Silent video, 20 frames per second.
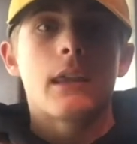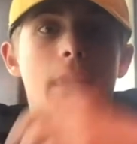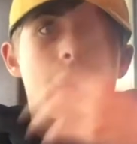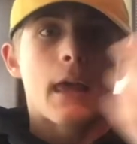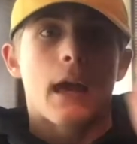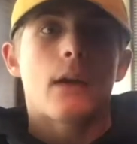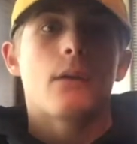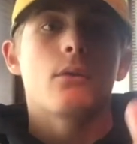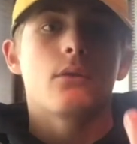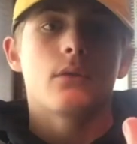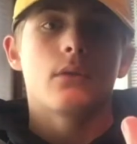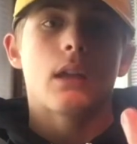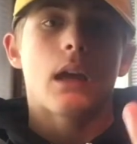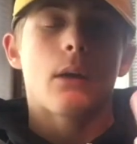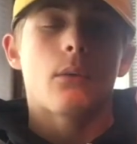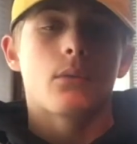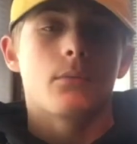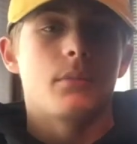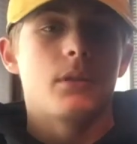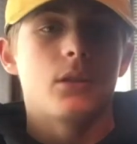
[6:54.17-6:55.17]

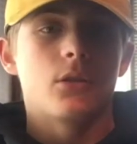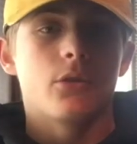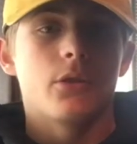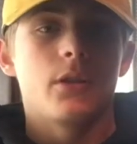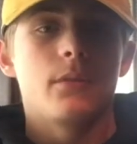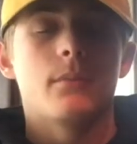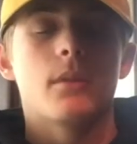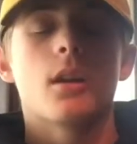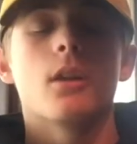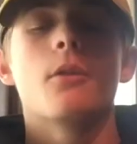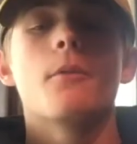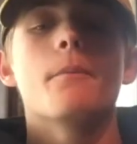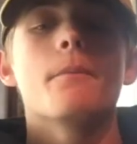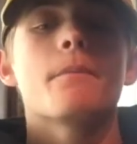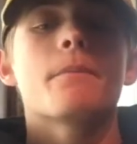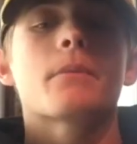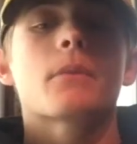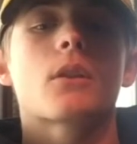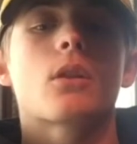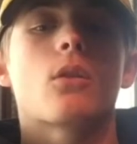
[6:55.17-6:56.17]
That would be your email.
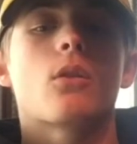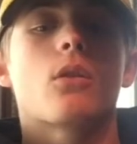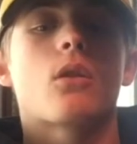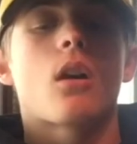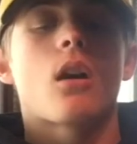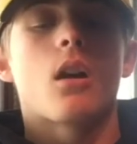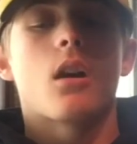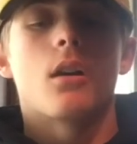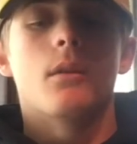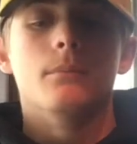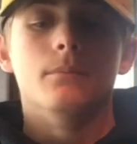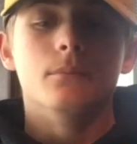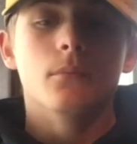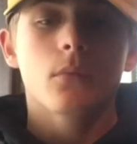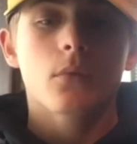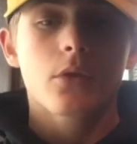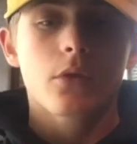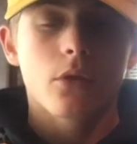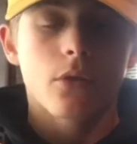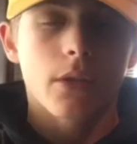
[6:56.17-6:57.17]

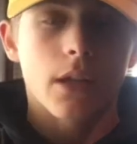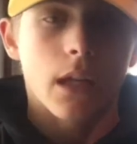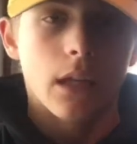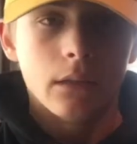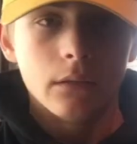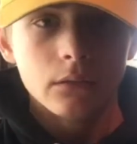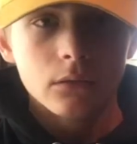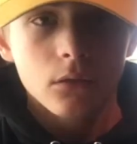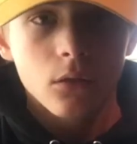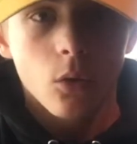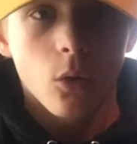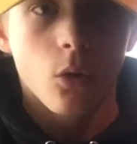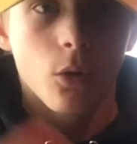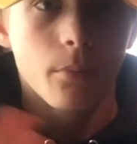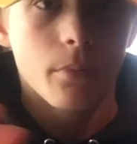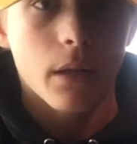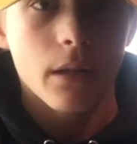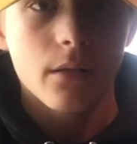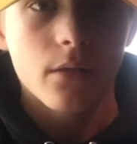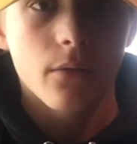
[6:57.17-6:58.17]
So yeah, or
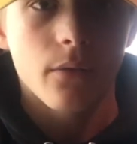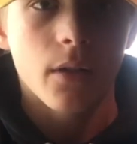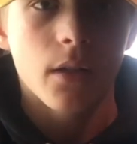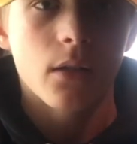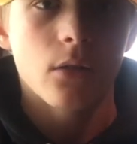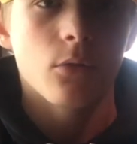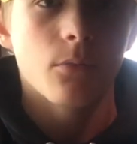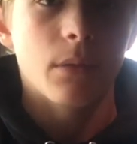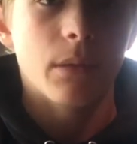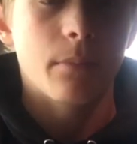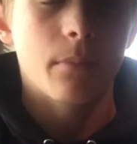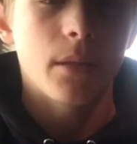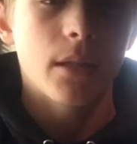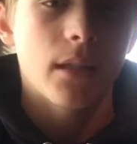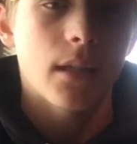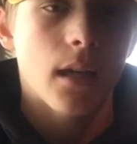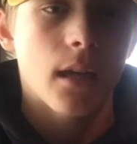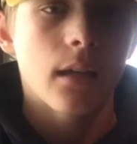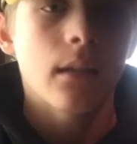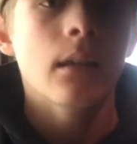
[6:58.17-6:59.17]
Pennsylvania would be
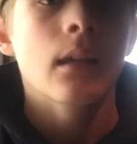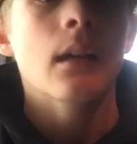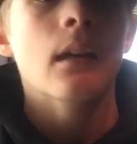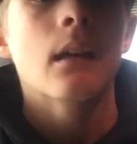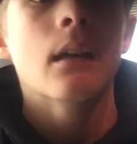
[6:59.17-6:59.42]
pawg.cap.gov.